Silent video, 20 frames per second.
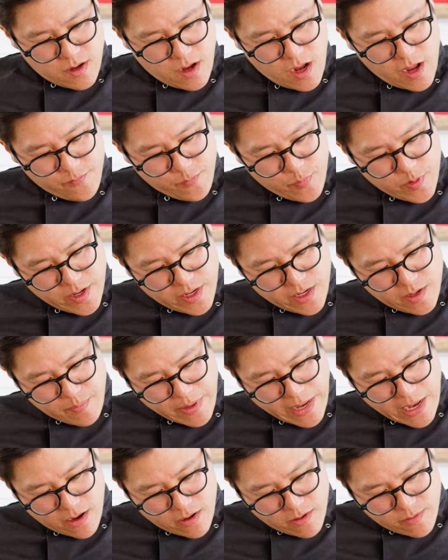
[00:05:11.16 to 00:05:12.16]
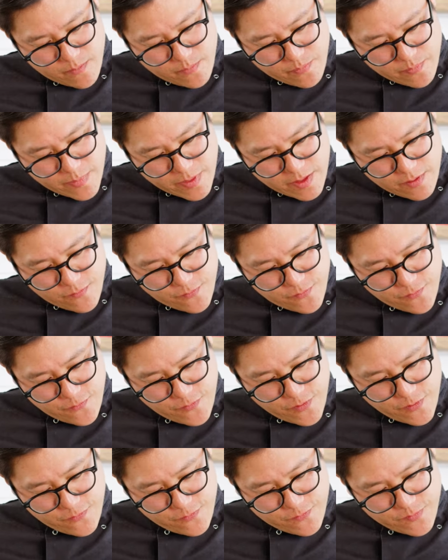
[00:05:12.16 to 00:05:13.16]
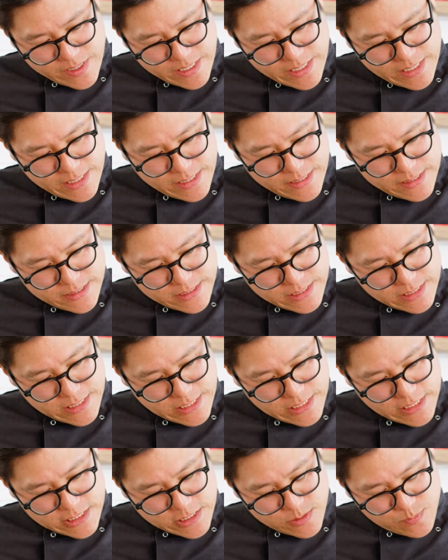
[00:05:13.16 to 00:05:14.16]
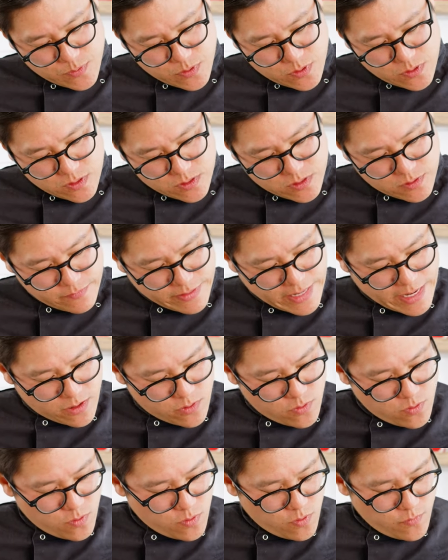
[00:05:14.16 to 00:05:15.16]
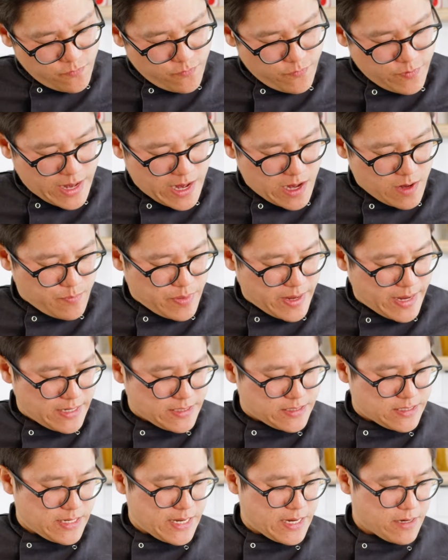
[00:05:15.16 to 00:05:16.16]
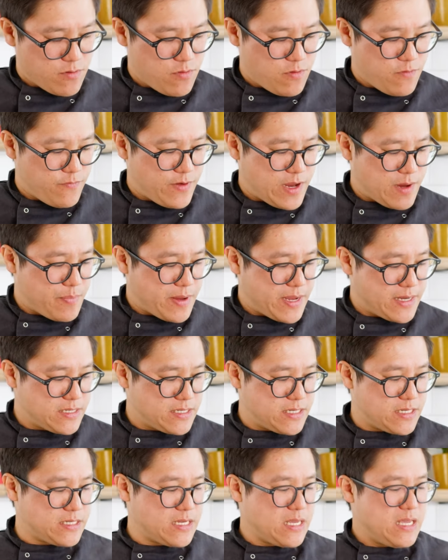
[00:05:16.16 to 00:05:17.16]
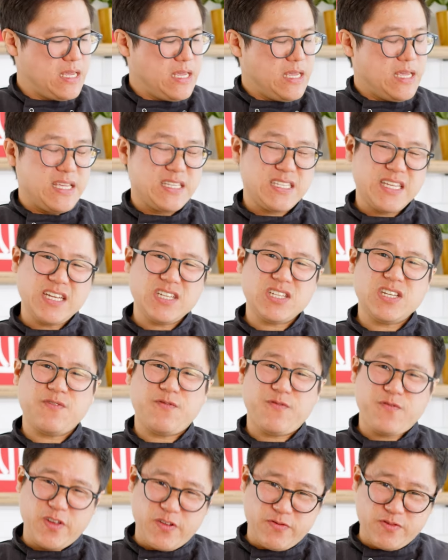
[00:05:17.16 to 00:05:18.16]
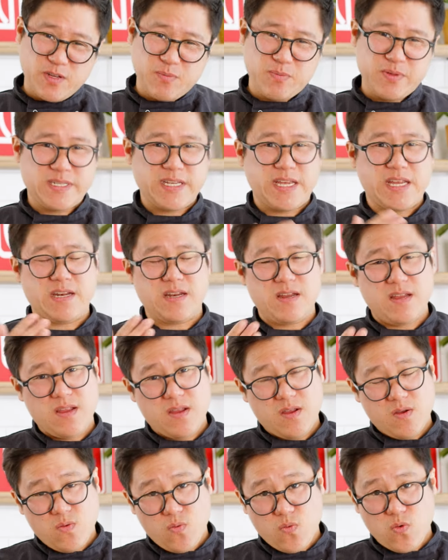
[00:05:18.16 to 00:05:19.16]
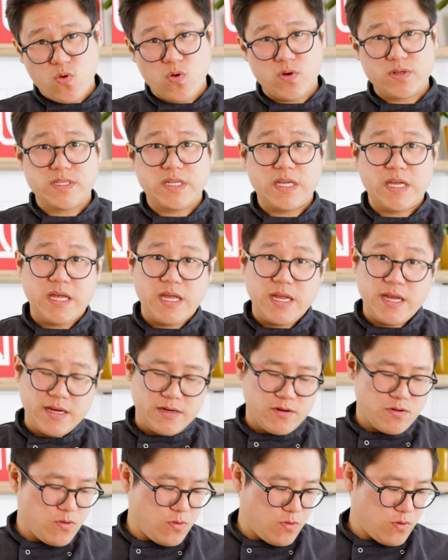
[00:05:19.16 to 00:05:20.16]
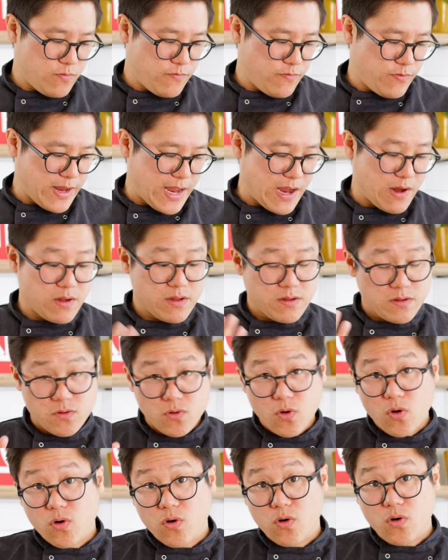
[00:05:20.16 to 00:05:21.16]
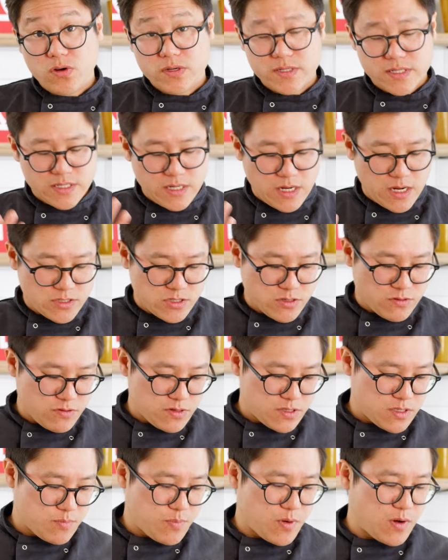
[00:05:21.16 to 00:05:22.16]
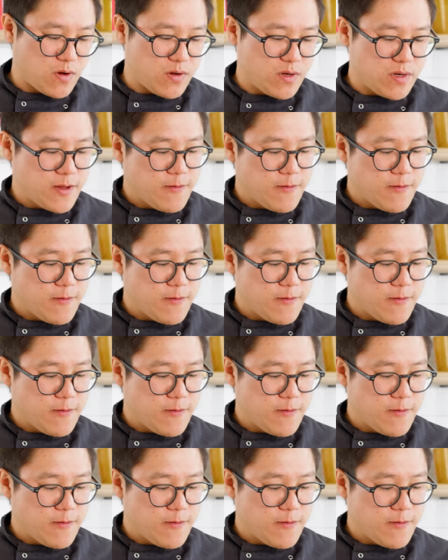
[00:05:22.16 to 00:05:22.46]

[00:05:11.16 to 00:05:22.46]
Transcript: I've put in about 15 teaspoons of that corn flour paste, and that corn flour paste is essentially 50% water and corn flour or corn starch across the pond.